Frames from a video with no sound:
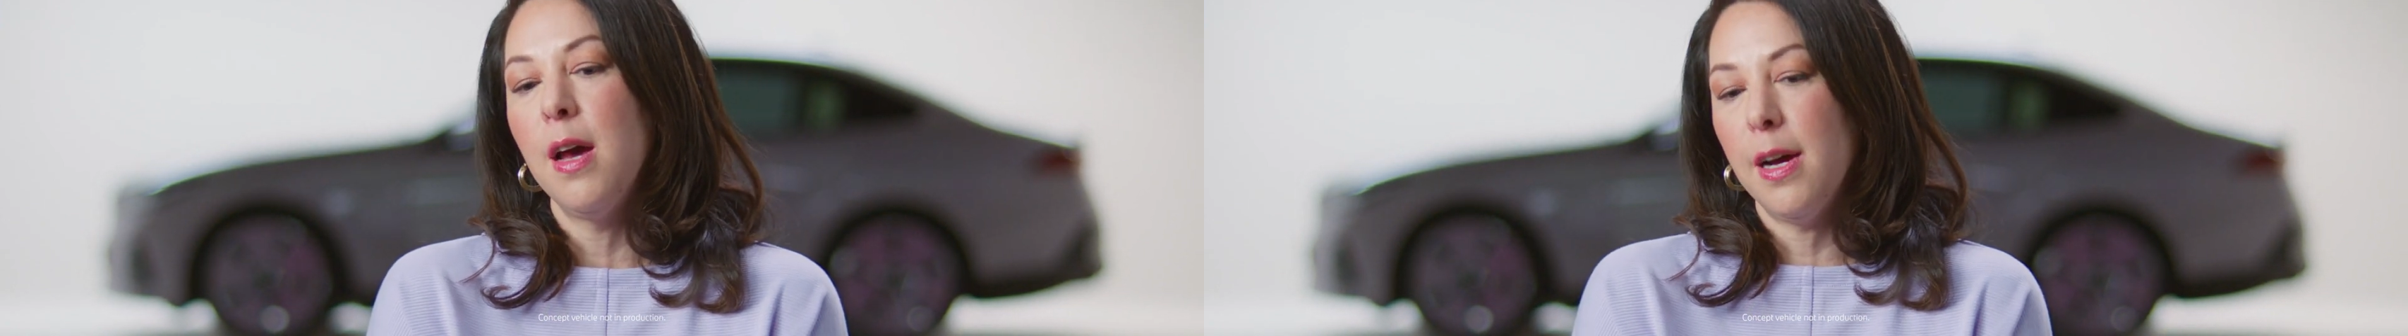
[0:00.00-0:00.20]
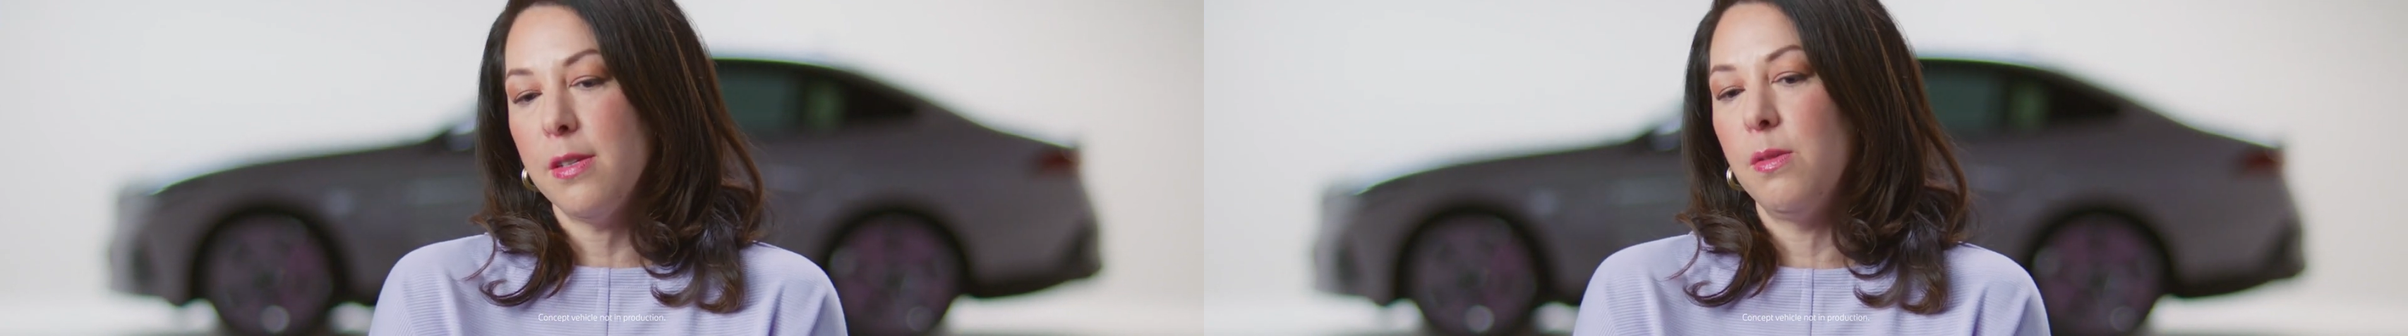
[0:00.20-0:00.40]

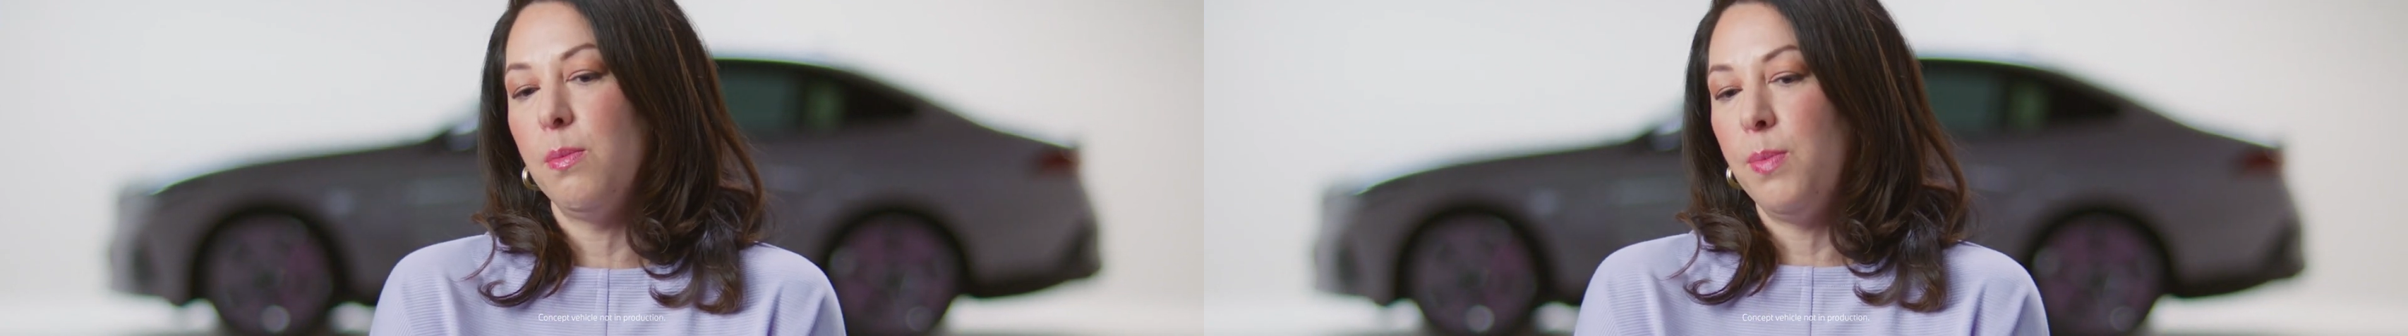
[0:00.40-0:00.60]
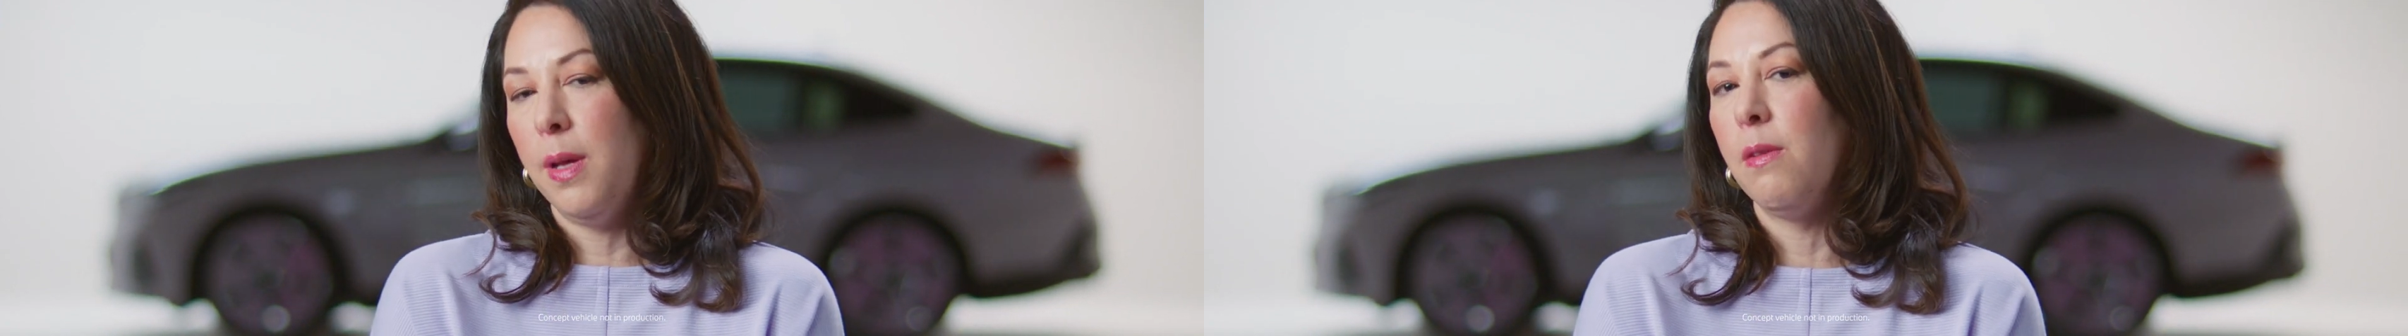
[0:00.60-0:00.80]

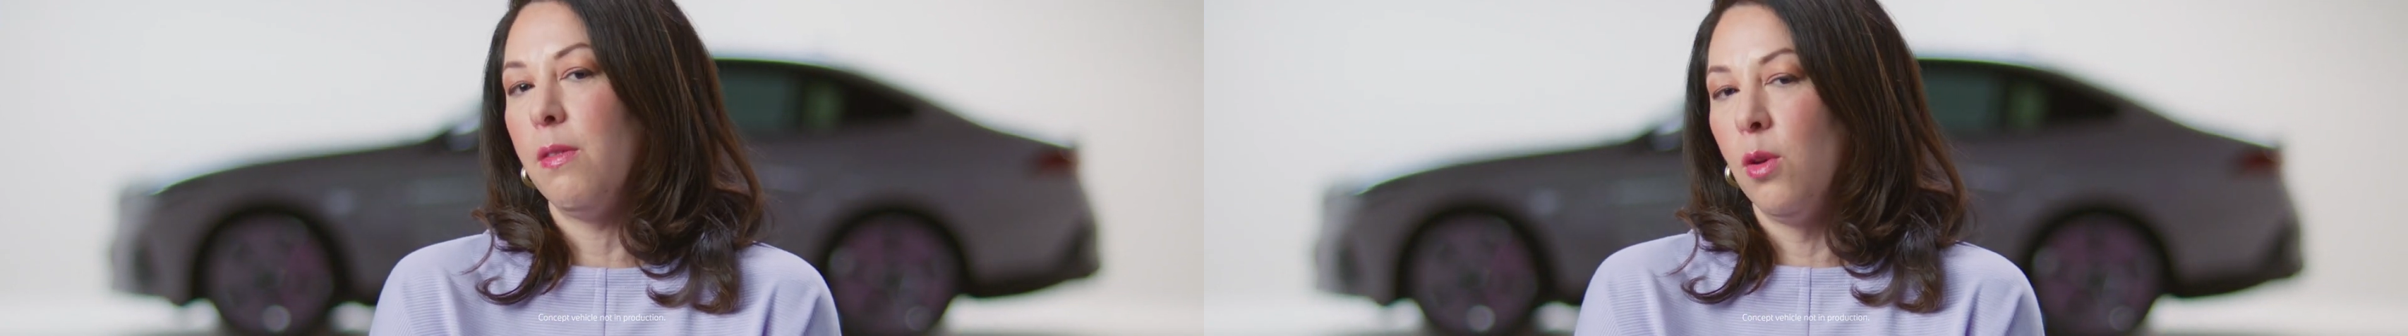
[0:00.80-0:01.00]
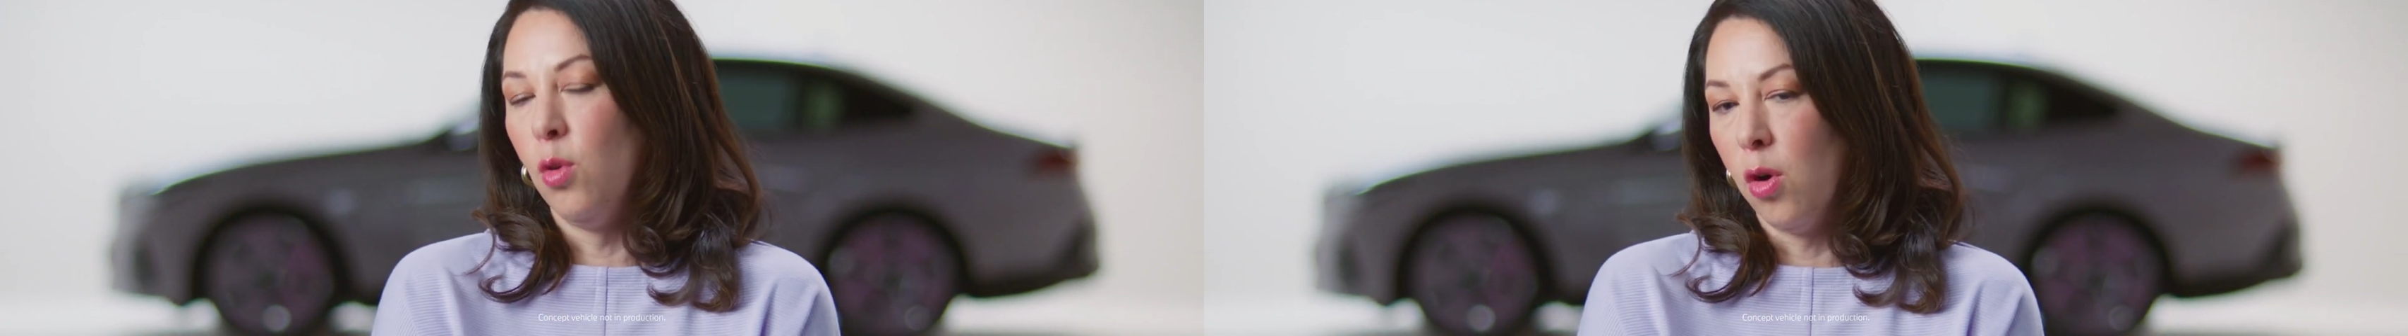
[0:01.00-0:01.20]
hasn't been
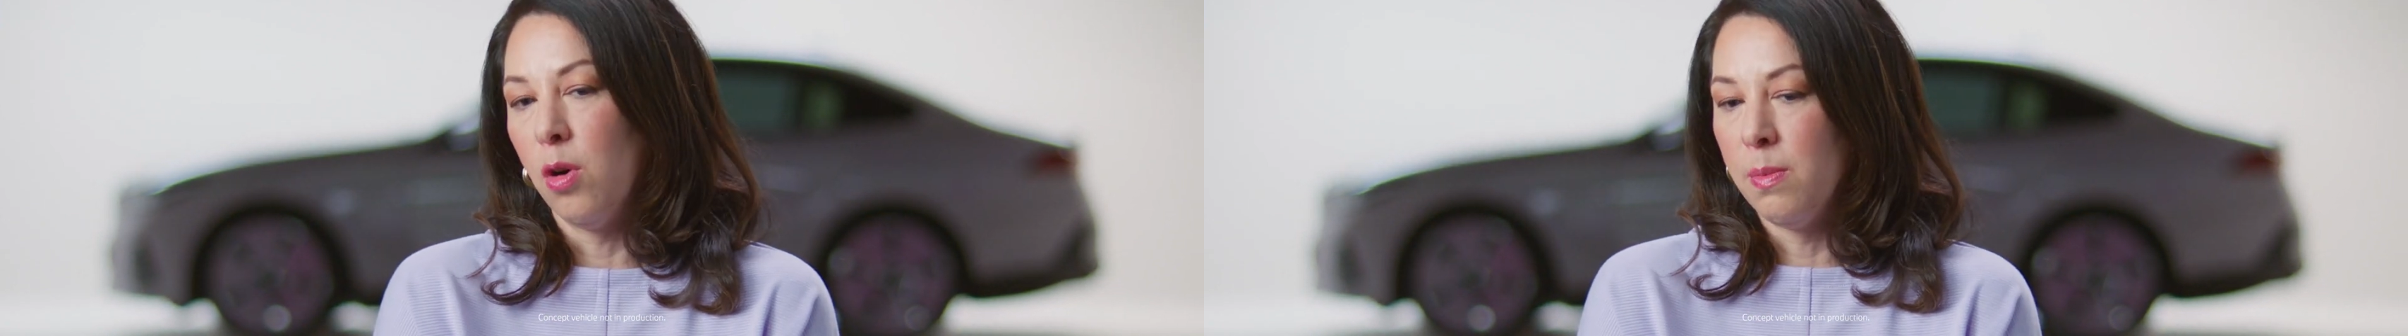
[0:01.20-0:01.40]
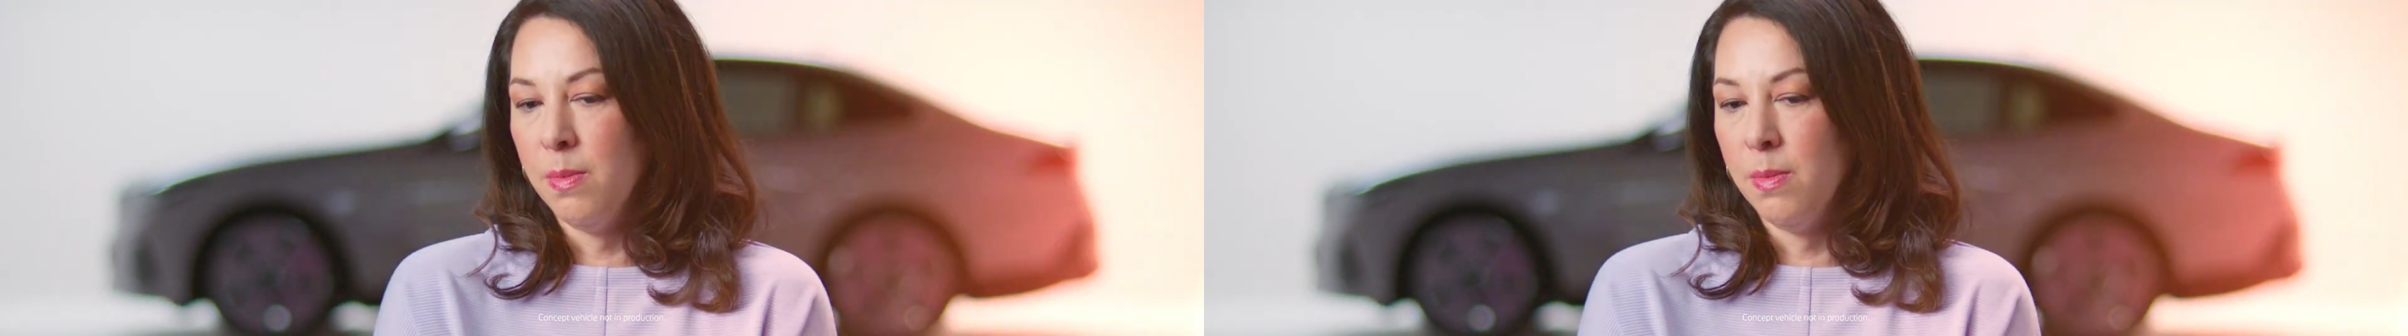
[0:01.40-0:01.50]
the norm